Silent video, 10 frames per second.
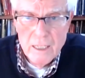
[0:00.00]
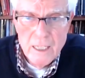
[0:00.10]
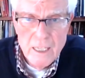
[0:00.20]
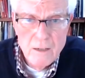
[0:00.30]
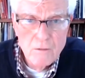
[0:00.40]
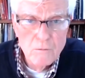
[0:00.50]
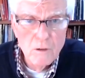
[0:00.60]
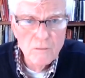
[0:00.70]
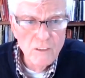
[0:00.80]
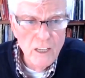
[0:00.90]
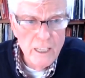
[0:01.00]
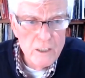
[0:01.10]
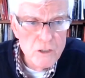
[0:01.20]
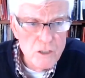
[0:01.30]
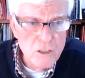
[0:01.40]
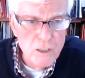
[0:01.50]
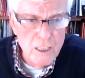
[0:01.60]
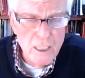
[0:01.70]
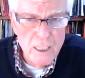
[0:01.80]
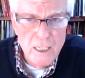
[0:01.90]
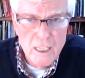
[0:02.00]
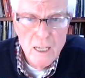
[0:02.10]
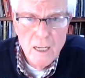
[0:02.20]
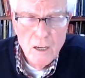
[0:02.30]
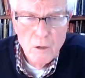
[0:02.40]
He reflects the